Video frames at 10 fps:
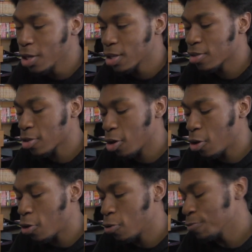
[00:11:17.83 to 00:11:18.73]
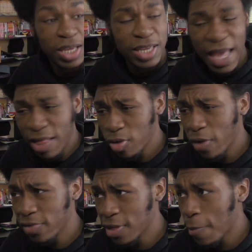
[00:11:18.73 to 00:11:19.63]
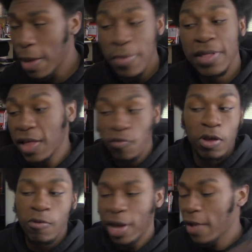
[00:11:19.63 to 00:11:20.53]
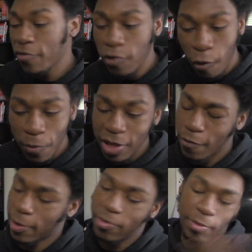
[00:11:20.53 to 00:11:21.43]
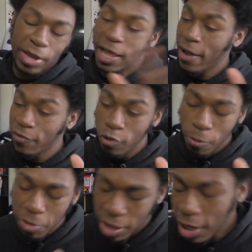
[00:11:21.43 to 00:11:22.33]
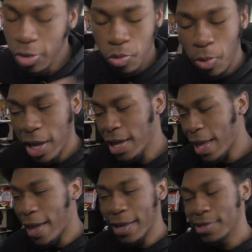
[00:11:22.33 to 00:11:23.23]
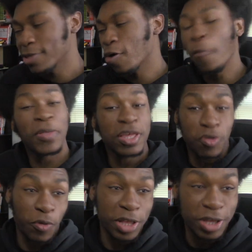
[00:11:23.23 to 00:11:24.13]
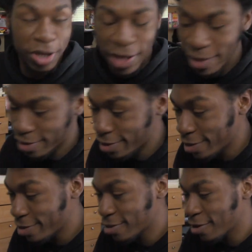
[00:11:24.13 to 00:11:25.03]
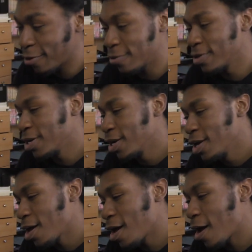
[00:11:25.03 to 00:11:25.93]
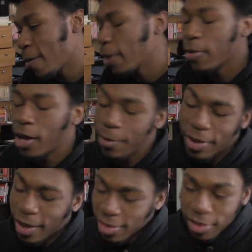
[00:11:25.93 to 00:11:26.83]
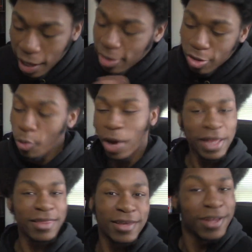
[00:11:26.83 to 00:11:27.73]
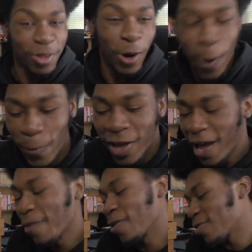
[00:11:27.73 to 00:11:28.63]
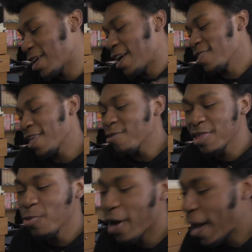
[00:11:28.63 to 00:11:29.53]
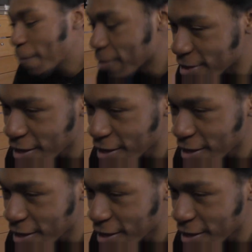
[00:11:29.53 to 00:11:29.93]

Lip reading: So, yeah, that's all I have to say. Maybe next week we might have a new opening, or maybe they might not have a new opening. Either way, hey, the opening's already good as it is. So, I still want to see another opening. Okay, I'll see what happens.